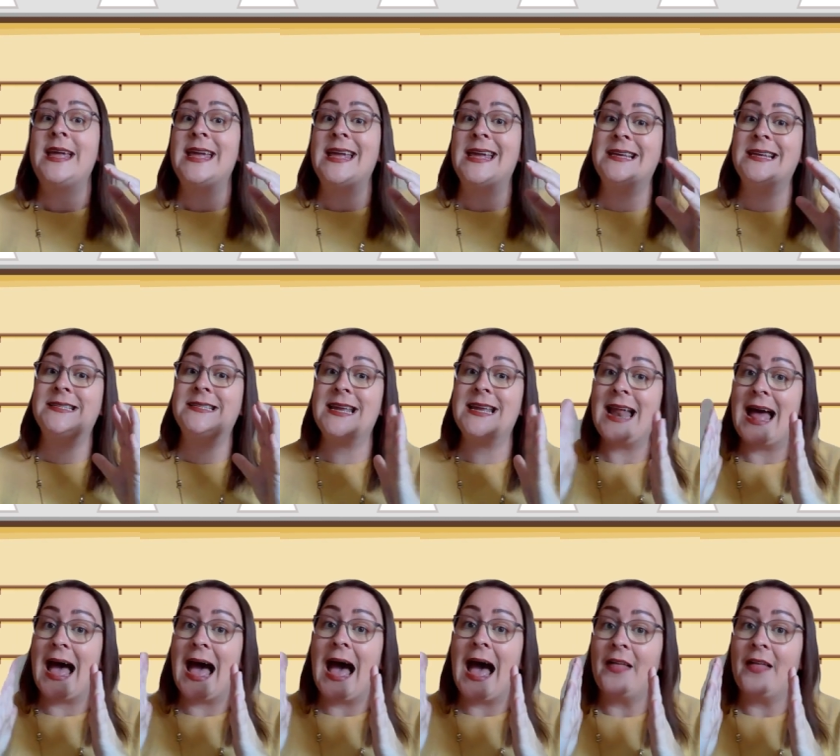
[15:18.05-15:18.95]
Is it
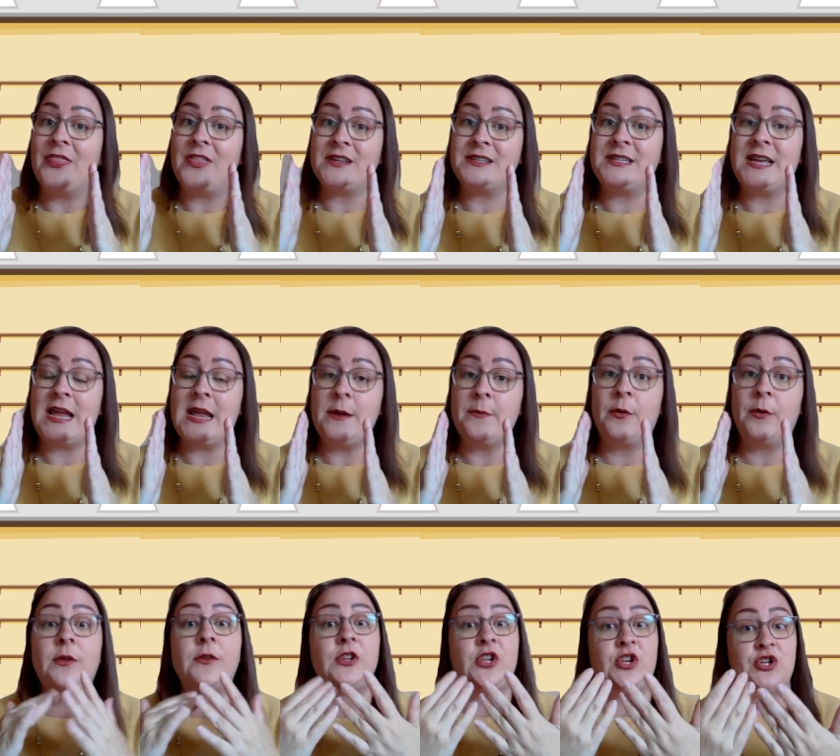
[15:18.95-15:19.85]
at the
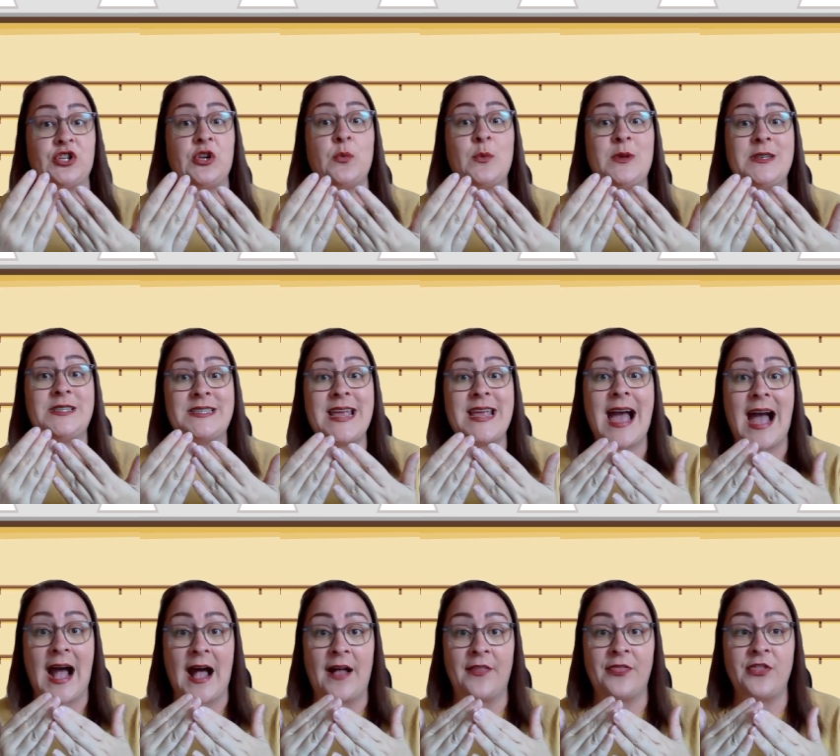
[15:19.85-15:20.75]
table? Usually we say
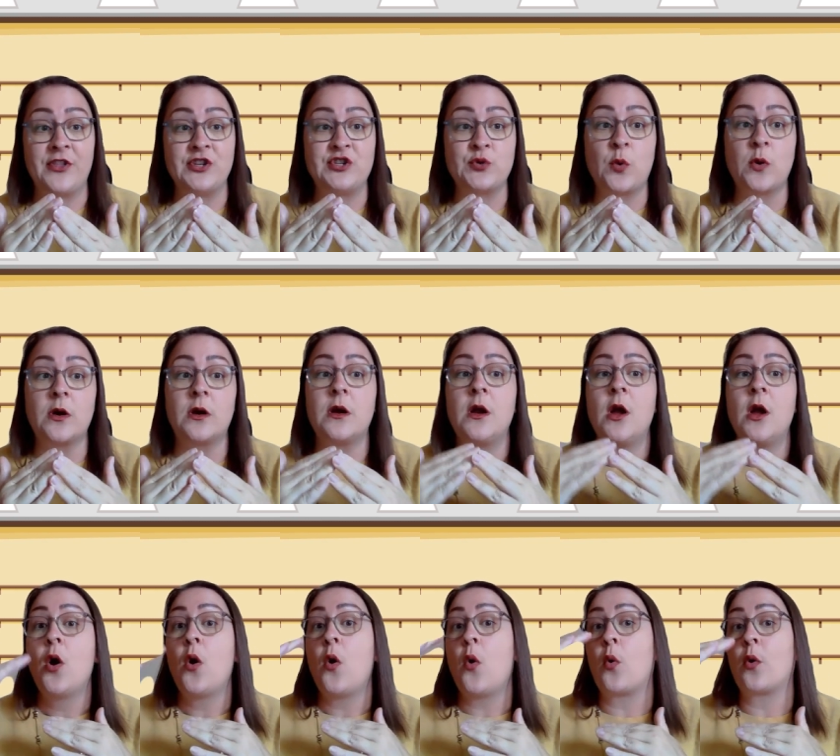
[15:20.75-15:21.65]
at the door,
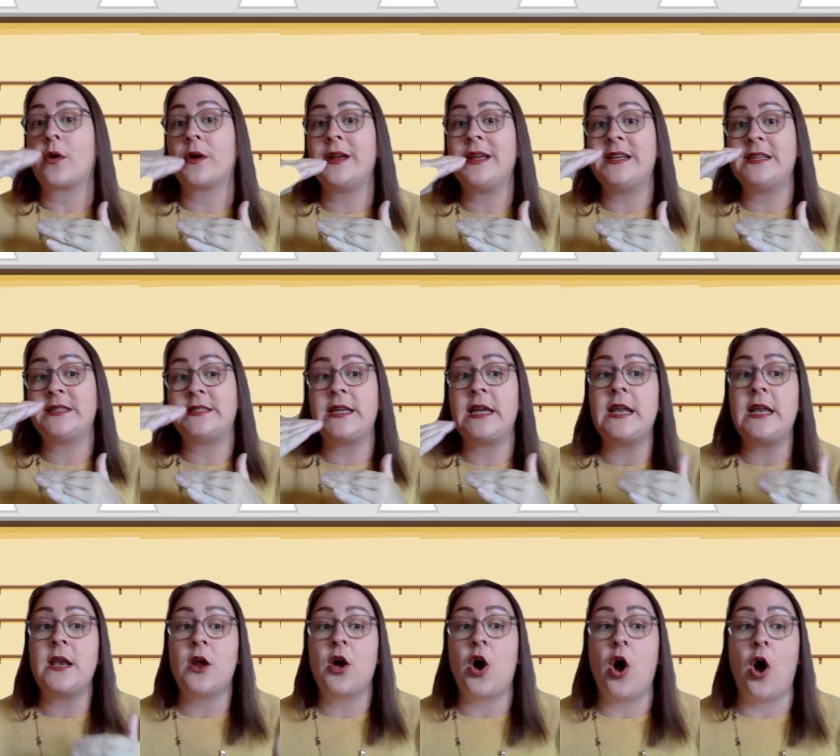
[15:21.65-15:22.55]
or is it
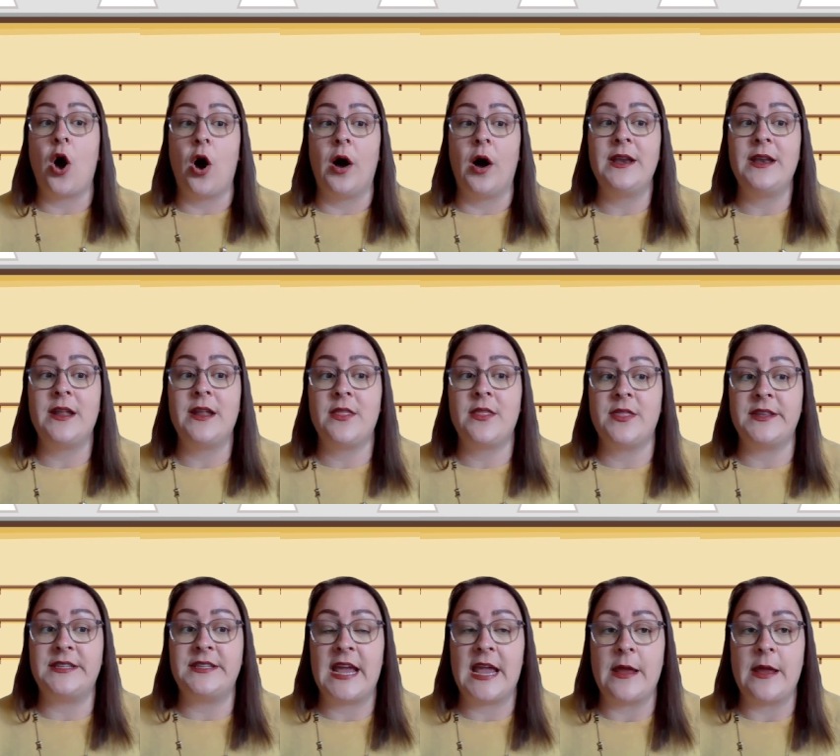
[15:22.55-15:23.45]
on the
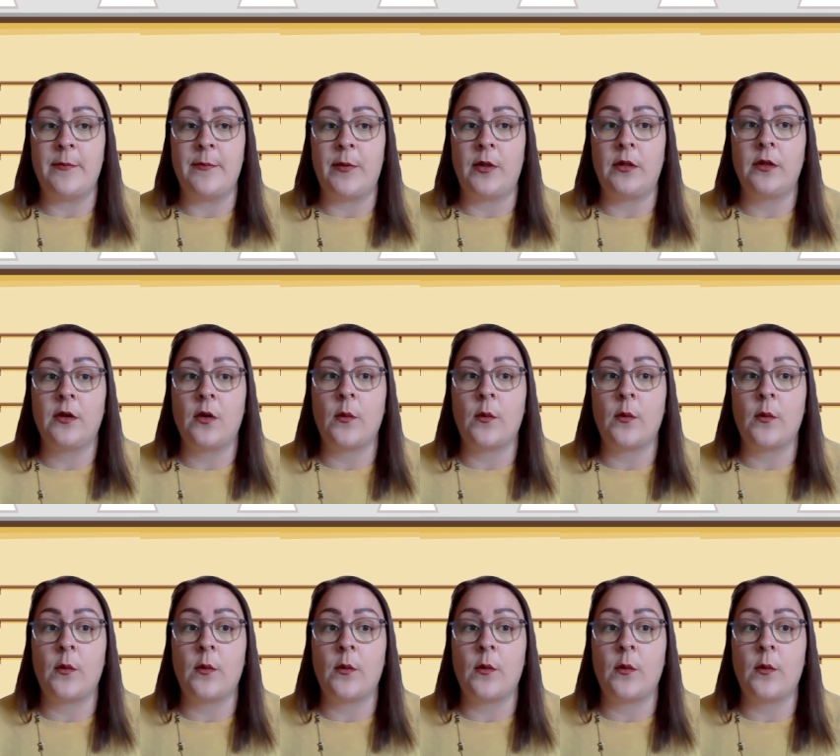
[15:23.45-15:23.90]
table?